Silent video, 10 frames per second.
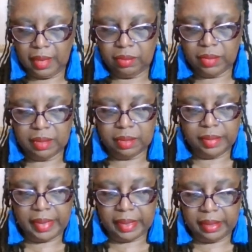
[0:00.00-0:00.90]
real
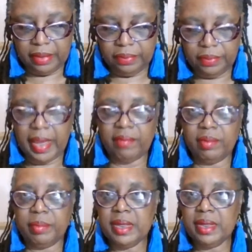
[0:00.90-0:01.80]
quick if we have a
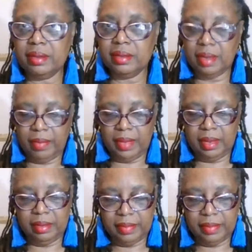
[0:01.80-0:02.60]
meeting or something.